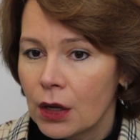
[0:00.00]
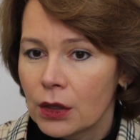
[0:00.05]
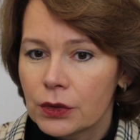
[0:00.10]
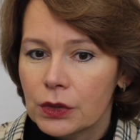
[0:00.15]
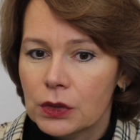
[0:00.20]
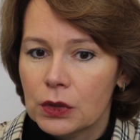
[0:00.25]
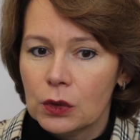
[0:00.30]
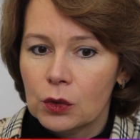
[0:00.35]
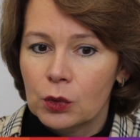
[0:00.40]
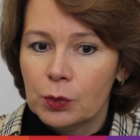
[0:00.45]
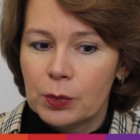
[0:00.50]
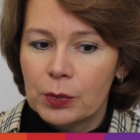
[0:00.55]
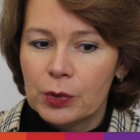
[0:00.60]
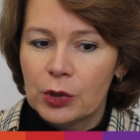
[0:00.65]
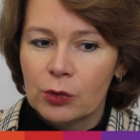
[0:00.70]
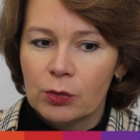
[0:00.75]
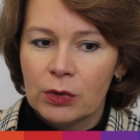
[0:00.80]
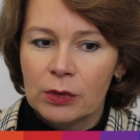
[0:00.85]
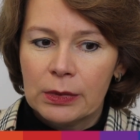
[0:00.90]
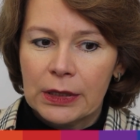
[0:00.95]
so
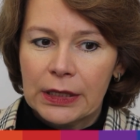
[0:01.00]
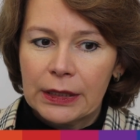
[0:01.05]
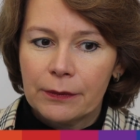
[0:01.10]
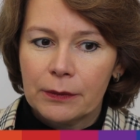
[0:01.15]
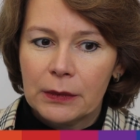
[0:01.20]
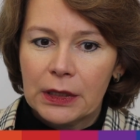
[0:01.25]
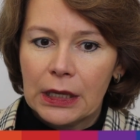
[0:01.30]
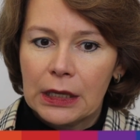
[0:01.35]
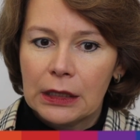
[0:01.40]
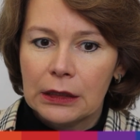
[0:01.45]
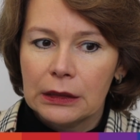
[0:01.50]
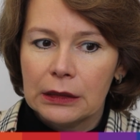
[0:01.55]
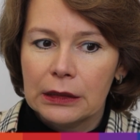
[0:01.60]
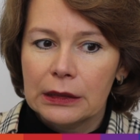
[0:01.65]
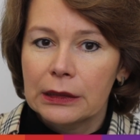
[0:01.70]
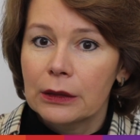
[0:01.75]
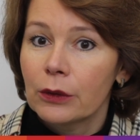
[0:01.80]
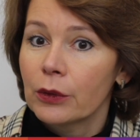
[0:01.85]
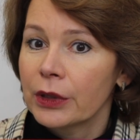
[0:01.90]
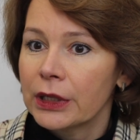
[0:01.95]
probably
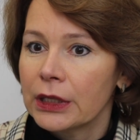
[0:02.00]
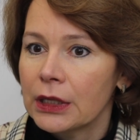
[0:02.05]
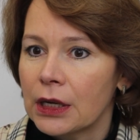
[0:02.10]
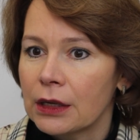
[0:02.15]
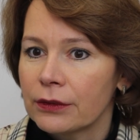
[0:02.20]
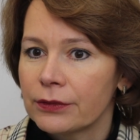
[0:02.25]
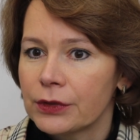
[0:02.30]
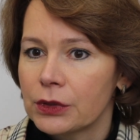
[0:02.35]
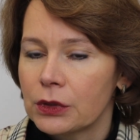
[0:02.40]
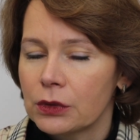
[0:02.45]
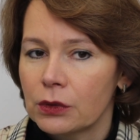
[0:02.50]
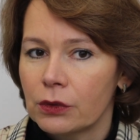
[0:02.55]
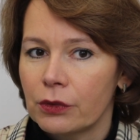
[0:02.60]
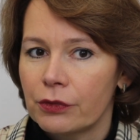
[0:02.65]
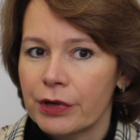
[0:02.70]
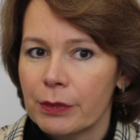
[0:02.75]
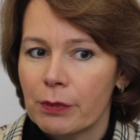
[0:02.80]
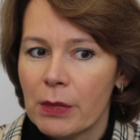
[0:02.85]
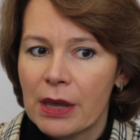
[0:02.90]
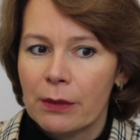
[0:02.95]
long enough to
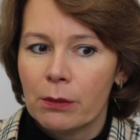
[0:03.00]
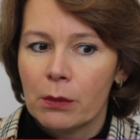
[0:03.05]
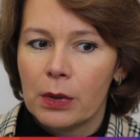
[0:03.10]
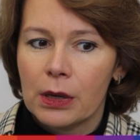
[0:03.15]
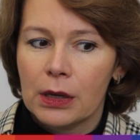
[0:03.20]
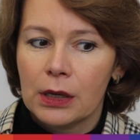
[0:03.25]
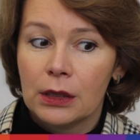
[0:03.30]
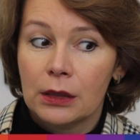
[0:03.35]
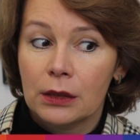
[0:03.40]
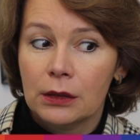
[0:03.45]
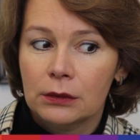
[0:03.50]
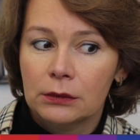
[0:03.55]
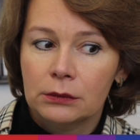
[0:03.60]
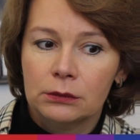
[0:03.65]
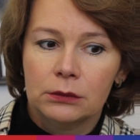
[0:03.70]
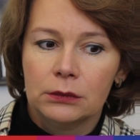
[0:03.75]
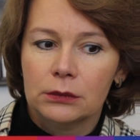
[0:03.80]
remember